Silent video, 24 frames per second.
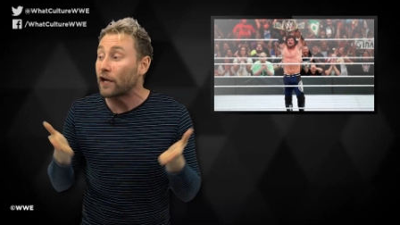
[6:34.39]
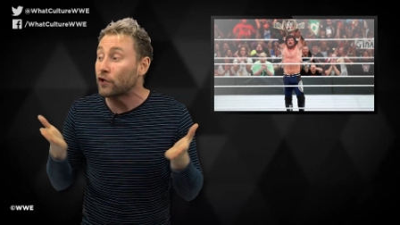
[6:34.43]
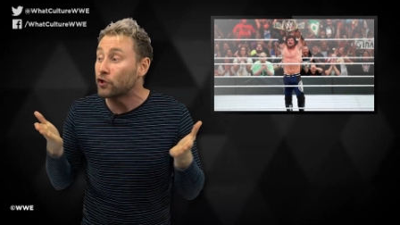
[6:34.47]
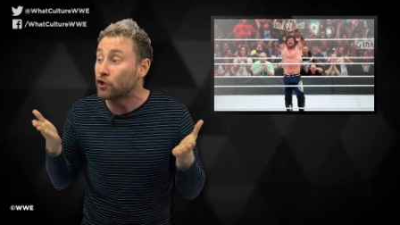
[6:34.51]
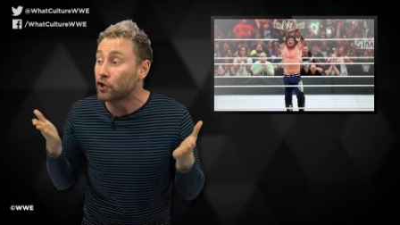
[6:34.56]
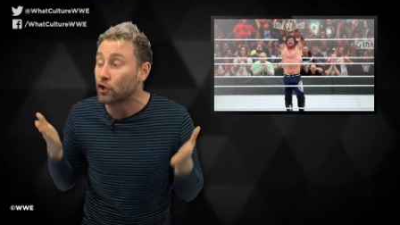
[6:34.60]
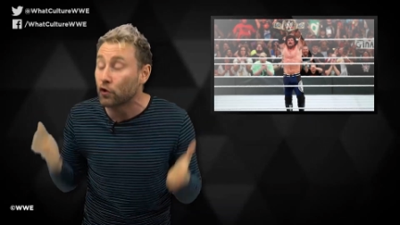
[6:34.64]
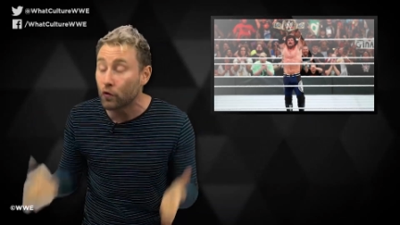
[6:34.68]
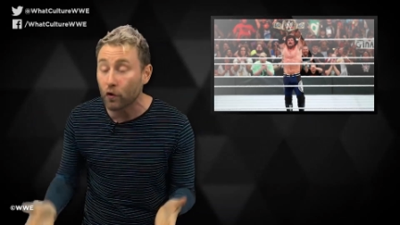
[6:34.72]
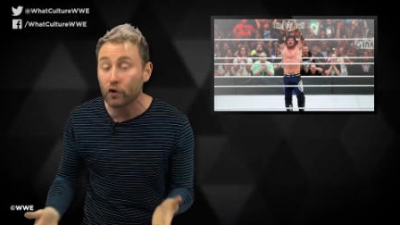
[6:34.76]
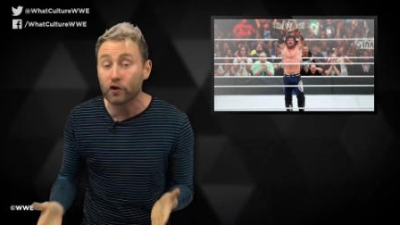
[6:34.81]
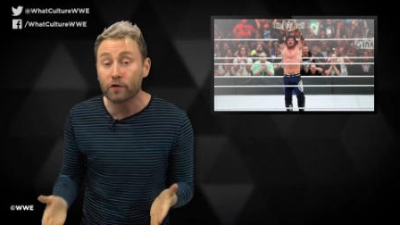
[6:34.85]
And
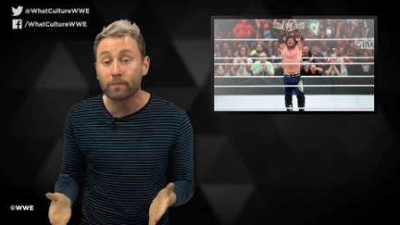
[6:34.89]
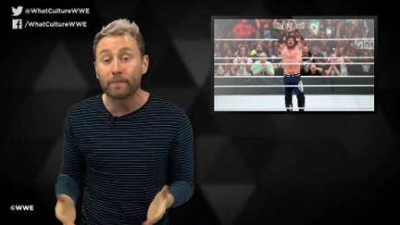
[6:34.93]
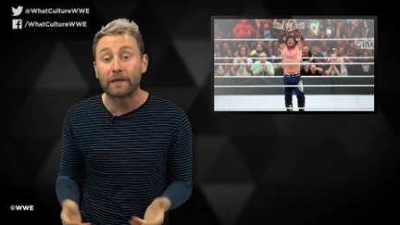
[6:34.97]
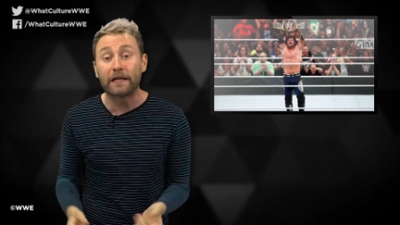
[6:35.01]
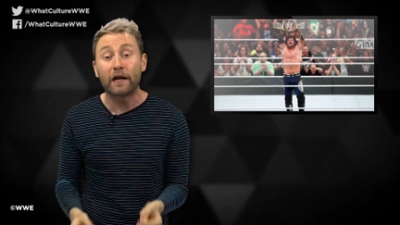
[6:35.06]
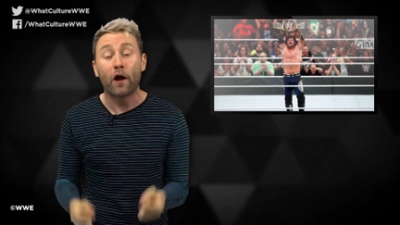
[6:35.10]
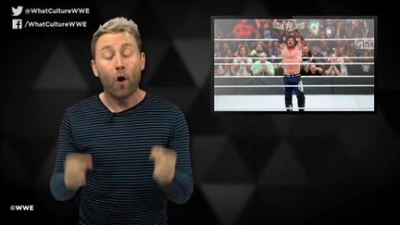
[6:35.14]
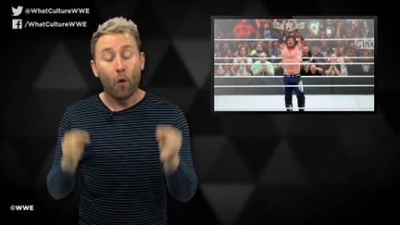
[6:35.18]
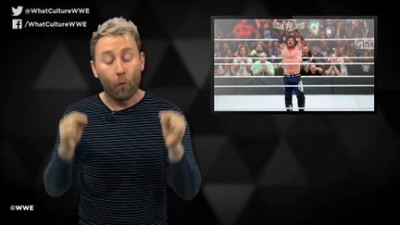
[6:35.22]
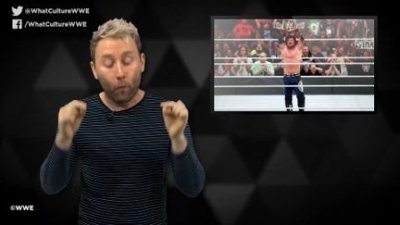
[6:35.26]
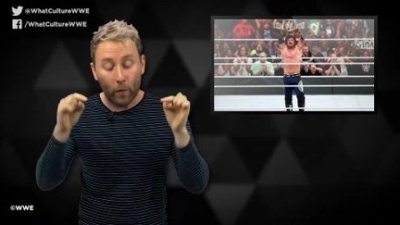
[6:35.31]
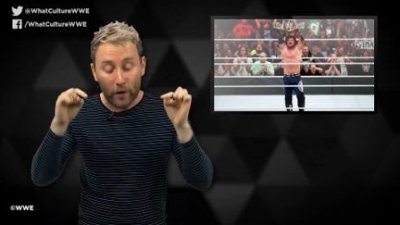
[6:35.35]
trust
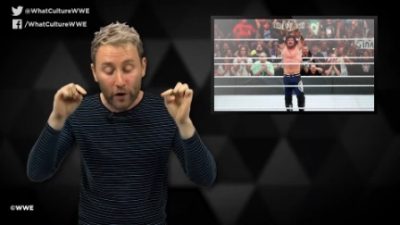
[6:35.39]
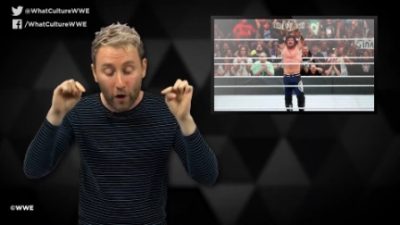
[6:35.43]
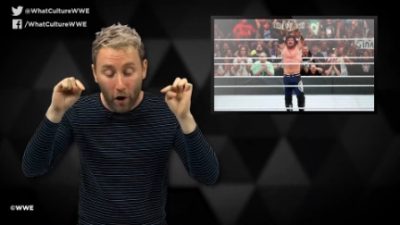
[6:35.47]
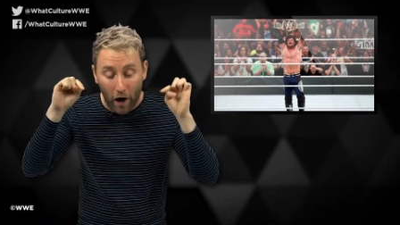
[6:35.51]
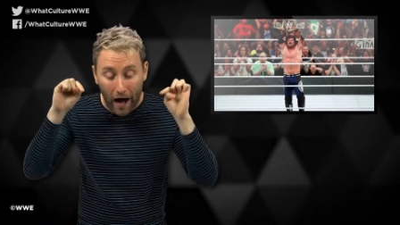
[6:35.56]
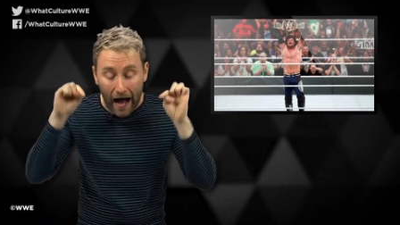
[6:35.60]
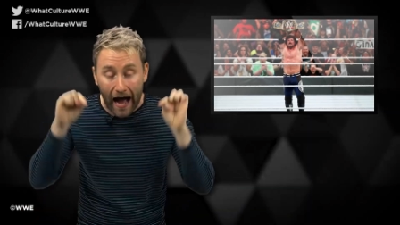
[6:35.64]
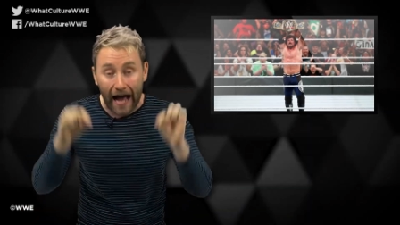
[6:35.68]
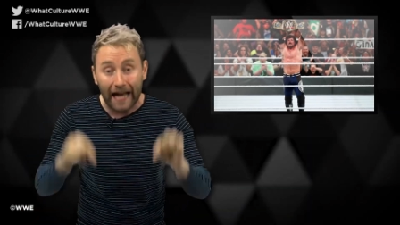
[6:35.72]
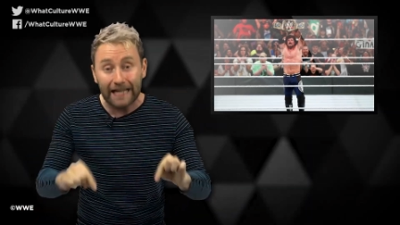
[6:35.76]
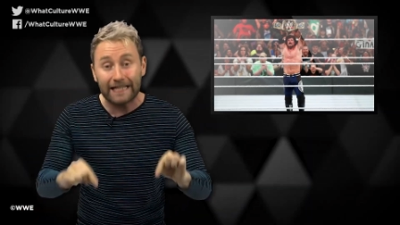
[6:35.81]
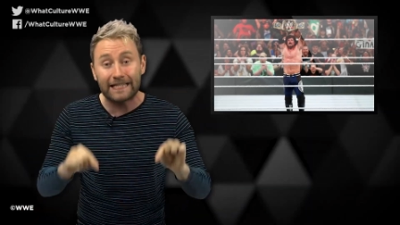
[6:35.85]
me, we
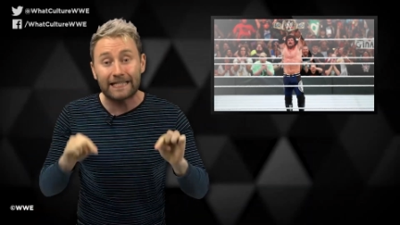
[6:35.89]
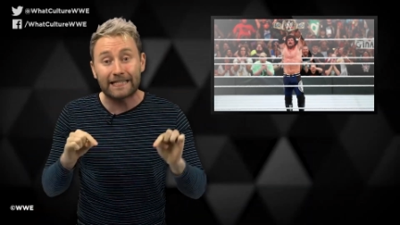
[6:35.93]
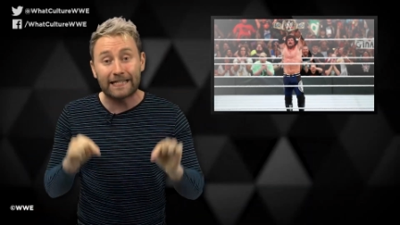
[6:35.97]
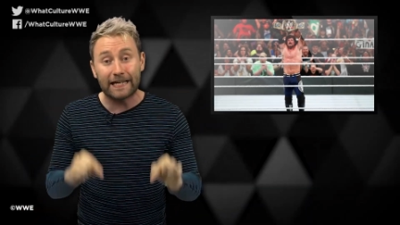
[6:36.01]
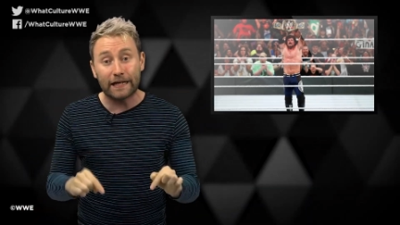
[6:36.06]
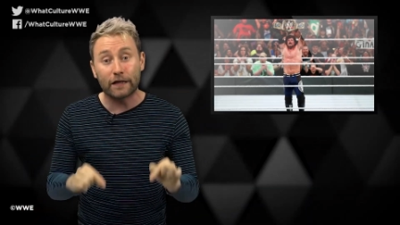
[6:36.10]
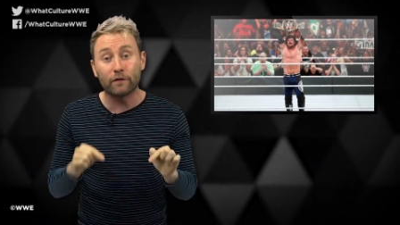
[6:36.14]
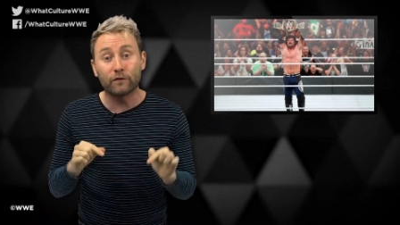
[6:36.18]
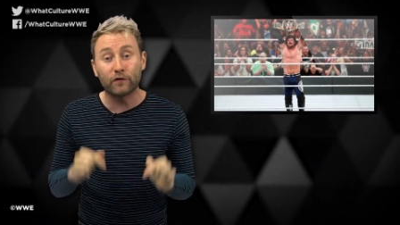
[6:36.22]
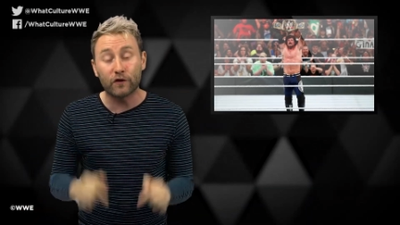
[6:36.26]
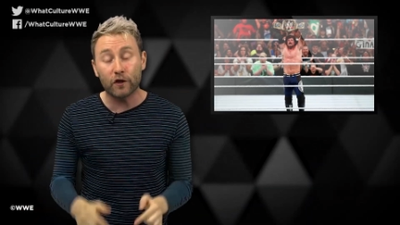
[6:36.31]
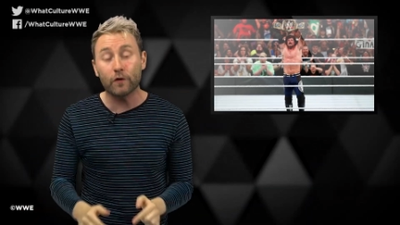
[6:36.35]
are as
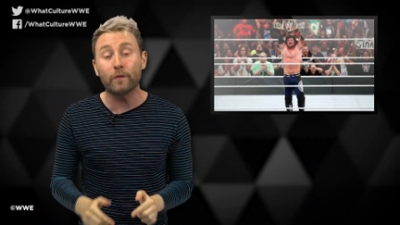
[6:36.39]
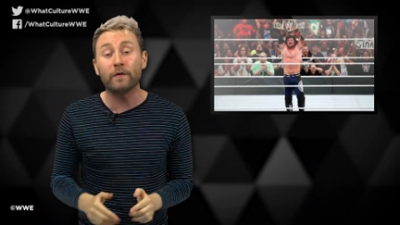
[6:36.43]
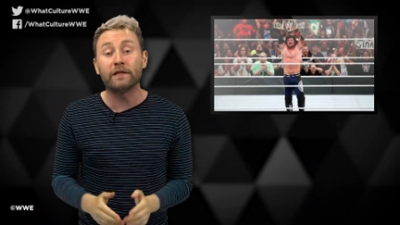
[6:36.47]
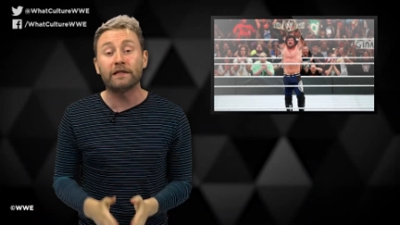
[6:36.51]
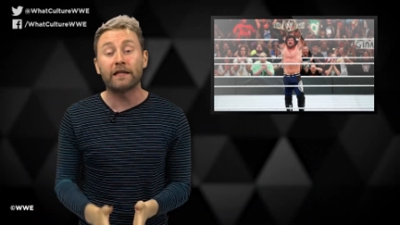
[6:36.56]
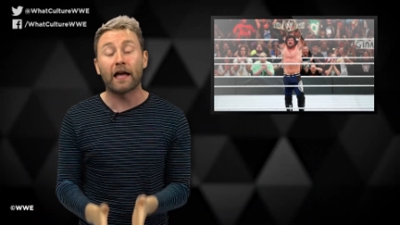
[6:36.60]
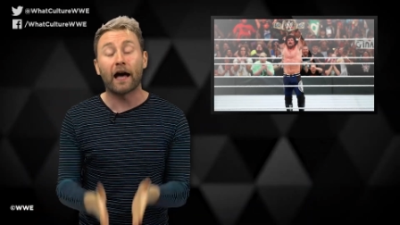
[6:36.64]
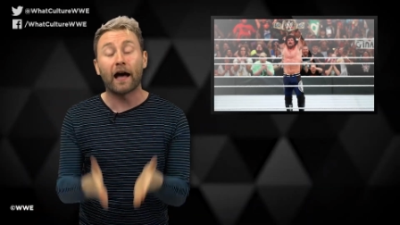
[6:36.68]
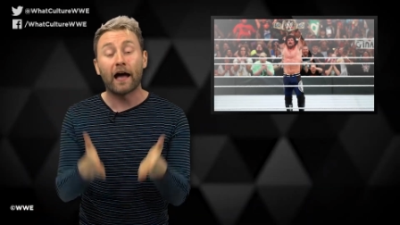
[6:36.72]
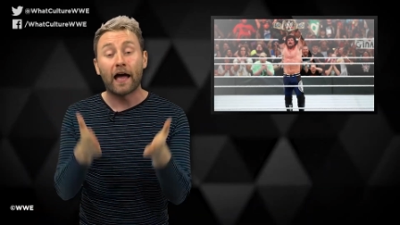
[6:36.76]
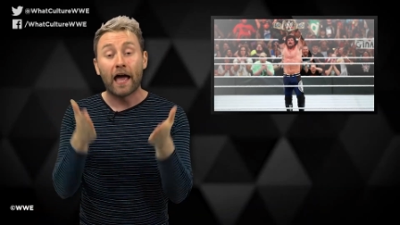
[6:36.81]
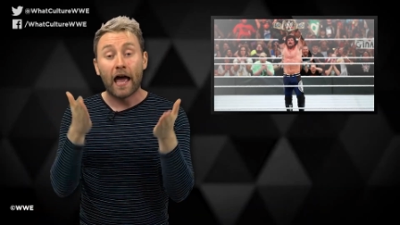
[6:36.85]
sick of doing
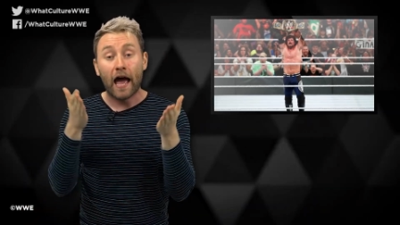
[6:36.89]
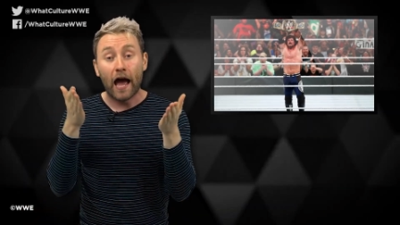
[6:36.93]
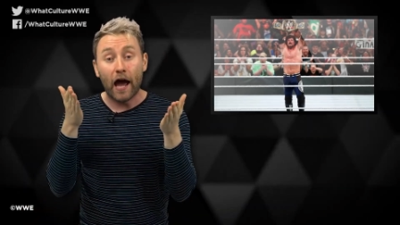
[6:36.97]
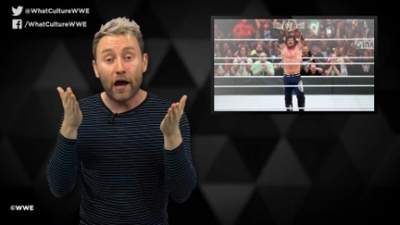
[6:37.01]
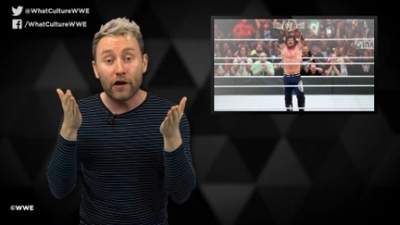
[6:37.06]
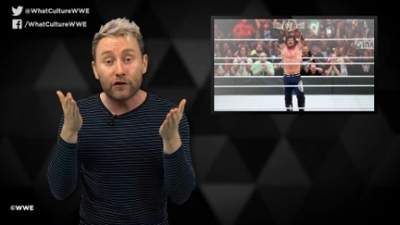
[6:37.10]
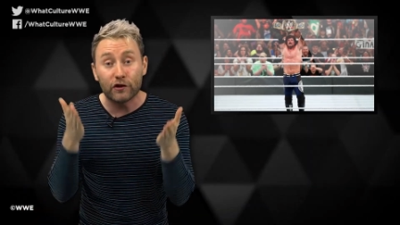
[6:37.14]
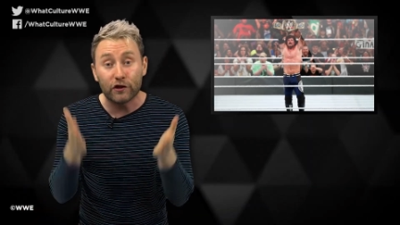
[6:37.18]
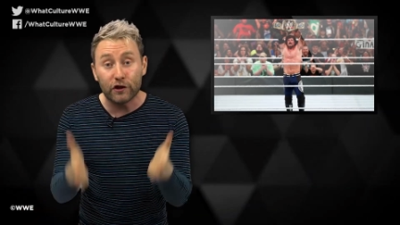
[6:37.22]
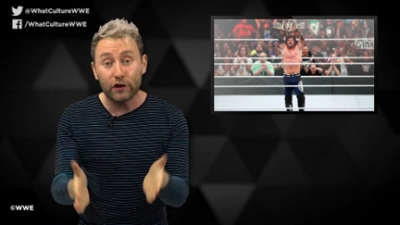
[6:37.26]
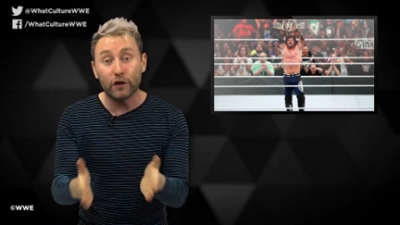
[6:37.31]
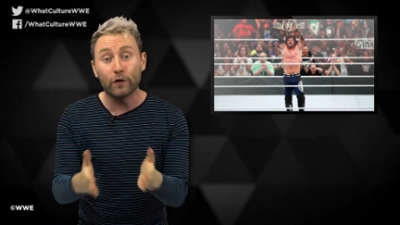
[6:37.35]
that
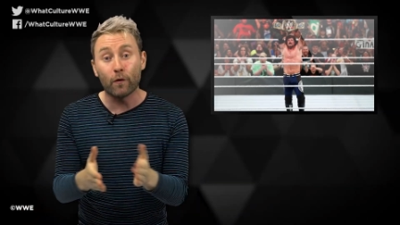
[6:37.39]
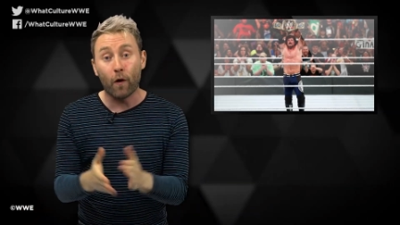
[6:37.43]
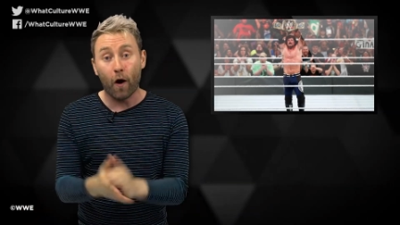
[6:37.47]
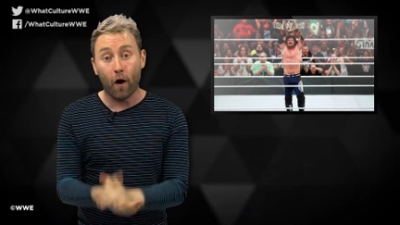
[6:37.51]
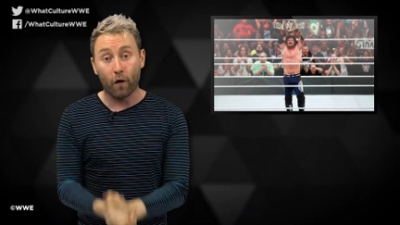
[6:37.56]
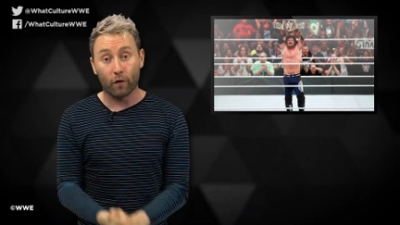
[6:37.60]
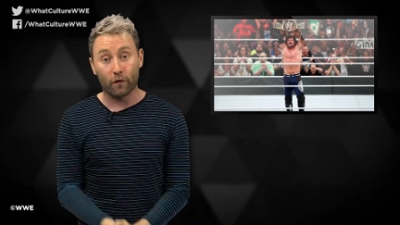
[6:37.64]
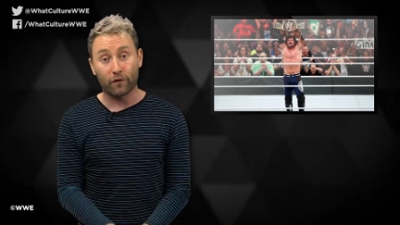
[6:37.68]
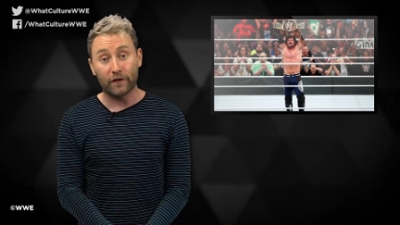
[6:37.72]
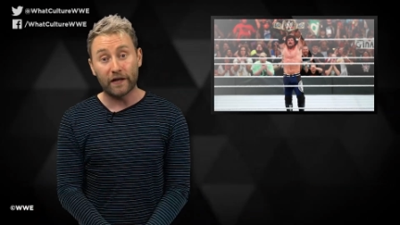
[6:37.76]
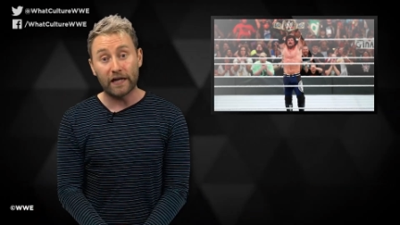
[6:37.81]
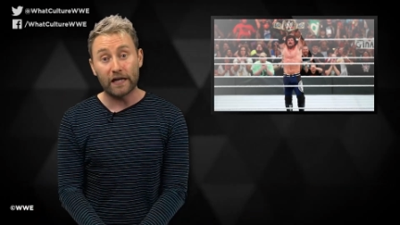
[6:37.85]
as you
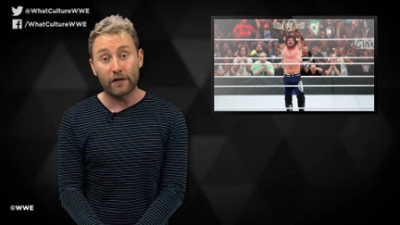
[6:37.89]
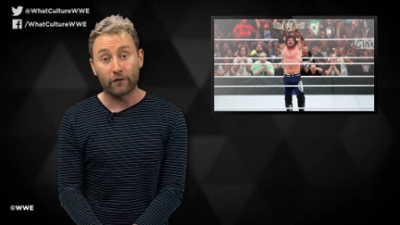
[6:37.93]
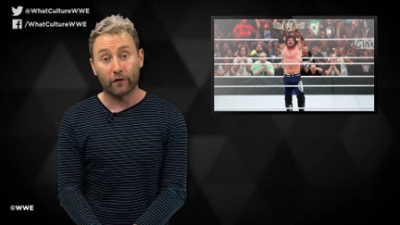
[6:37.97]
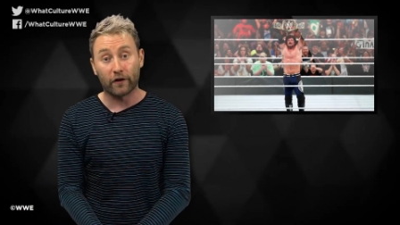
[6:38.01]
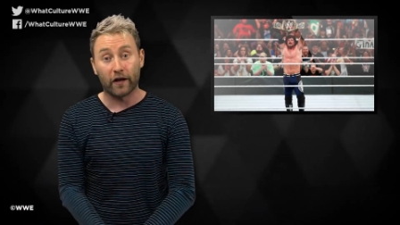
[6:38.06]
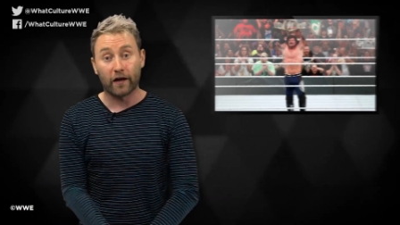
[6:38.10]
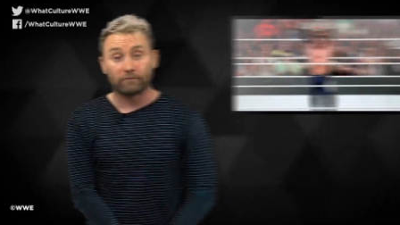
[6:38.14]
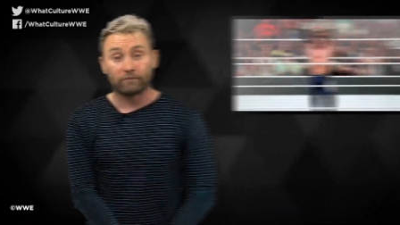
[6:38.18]
are of hearing